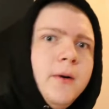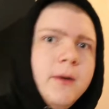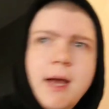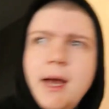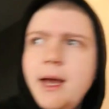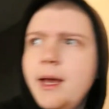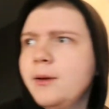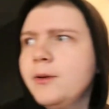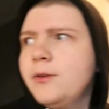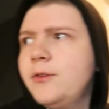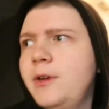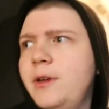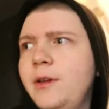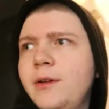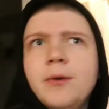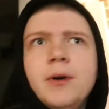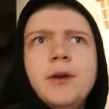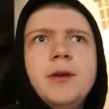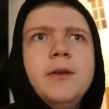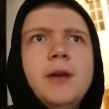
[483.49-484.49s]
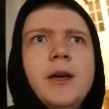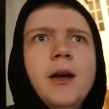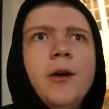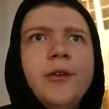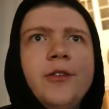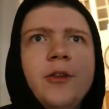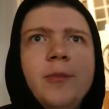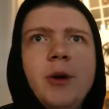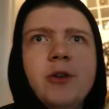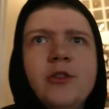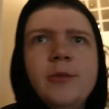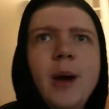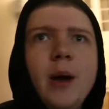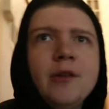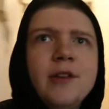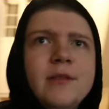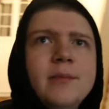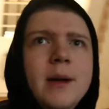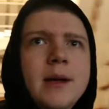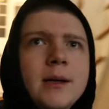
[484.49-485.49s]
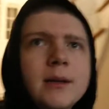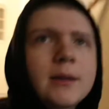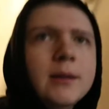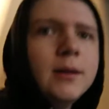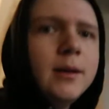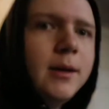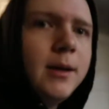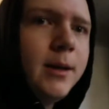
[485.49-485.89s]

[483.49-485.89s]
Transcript: those? Okay, gee, why do you care so you much about smell? Plugs